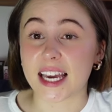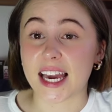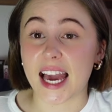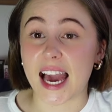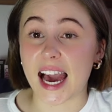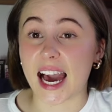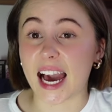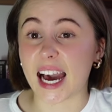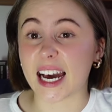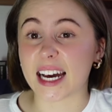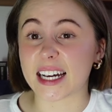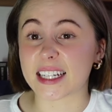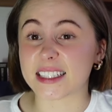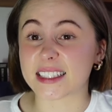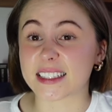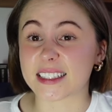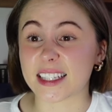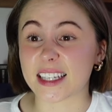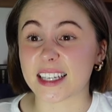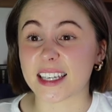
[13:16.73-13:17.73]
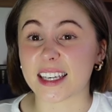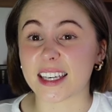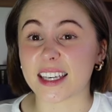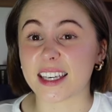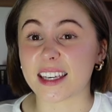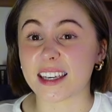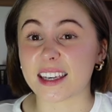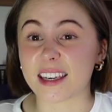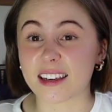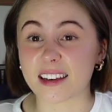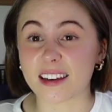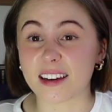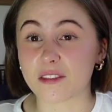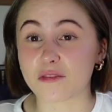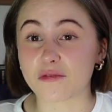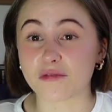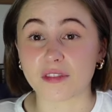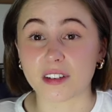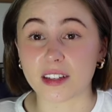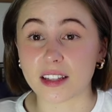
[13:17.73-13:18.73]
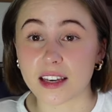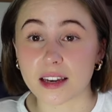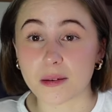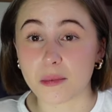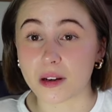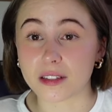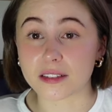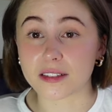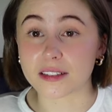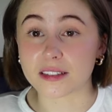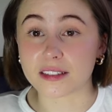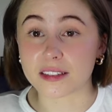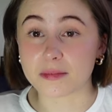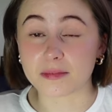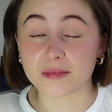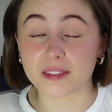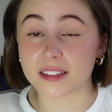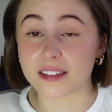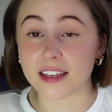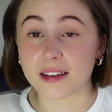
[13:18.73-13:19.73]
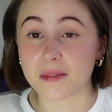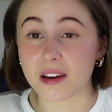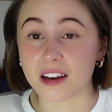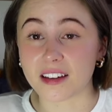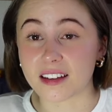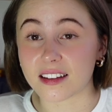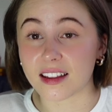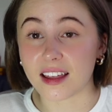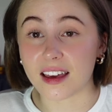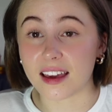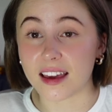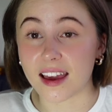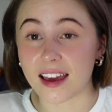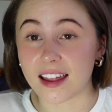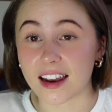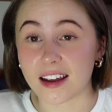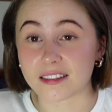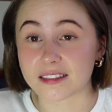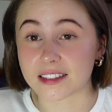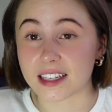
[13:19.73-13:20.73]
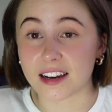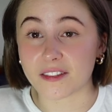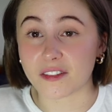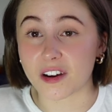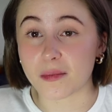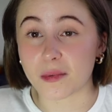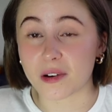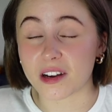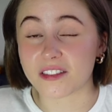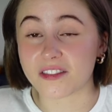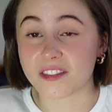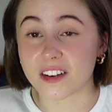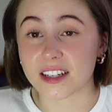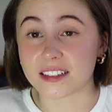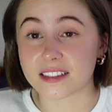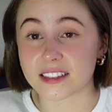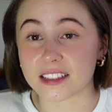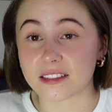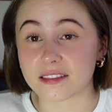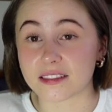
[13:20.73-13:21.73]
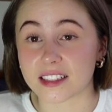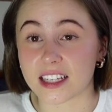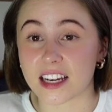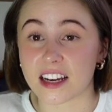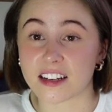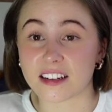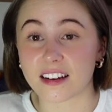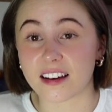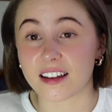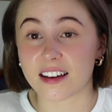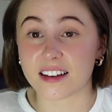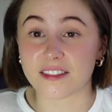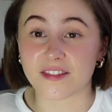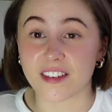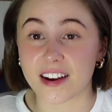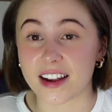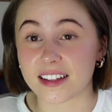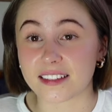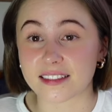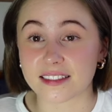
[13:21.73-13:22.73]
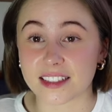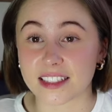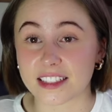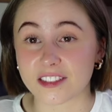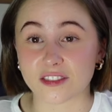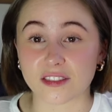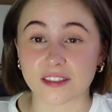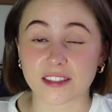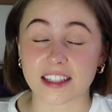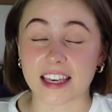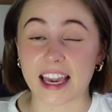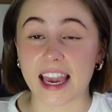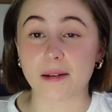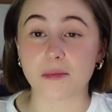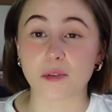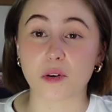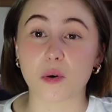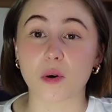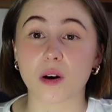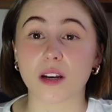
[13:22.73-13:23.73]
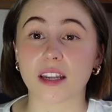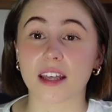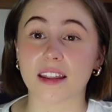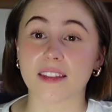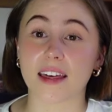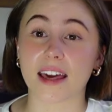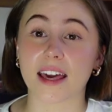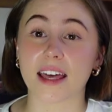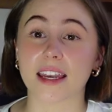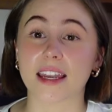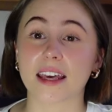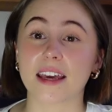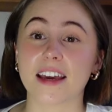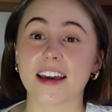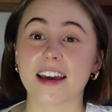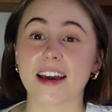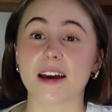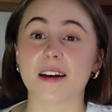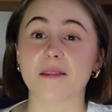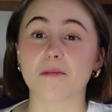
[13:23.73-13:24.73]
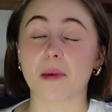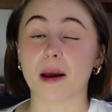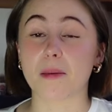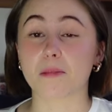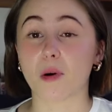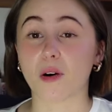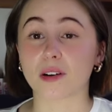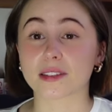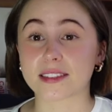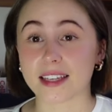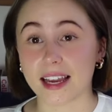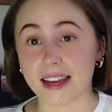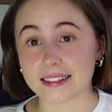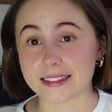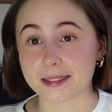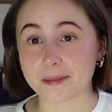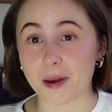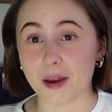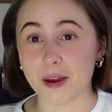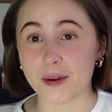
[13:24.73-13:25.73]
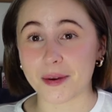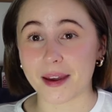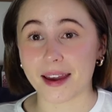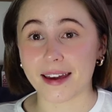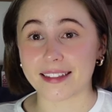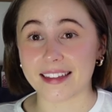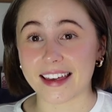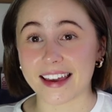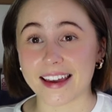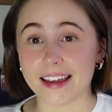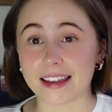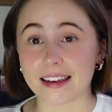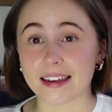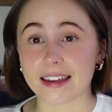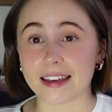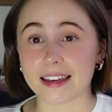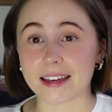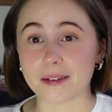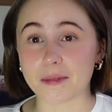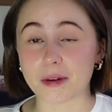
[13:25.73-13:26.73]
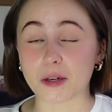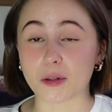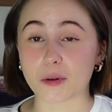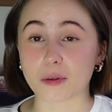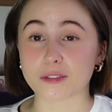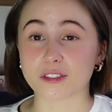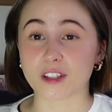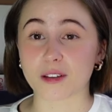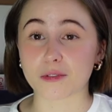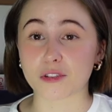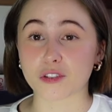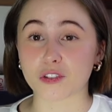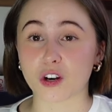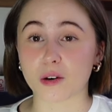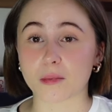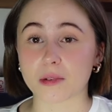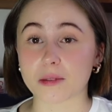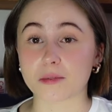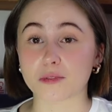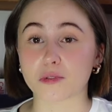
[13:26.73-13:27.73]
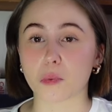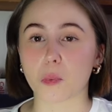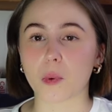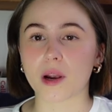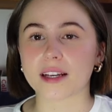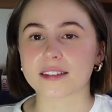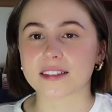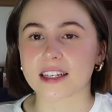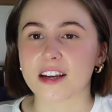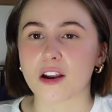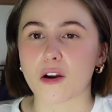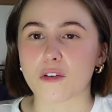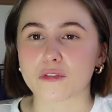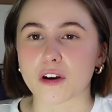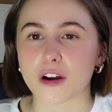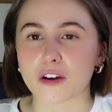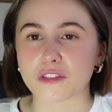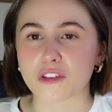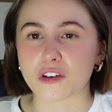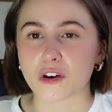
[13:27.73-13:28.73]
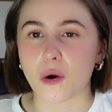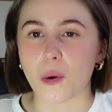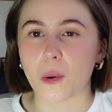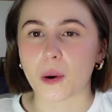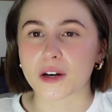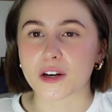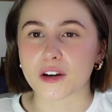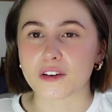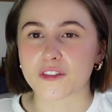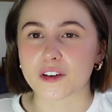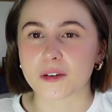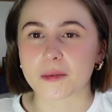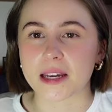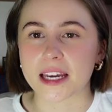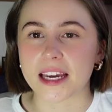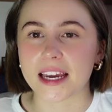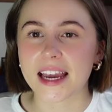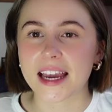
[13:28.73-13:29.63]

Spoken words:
And he really wanted to take me out on a date. And I was like, I've got a boyfriend. And he was like, are you not allowed friends? And he just kept going. And then my boss kicked him out. And then we closed up the shop. And he was waiting around the corner for me.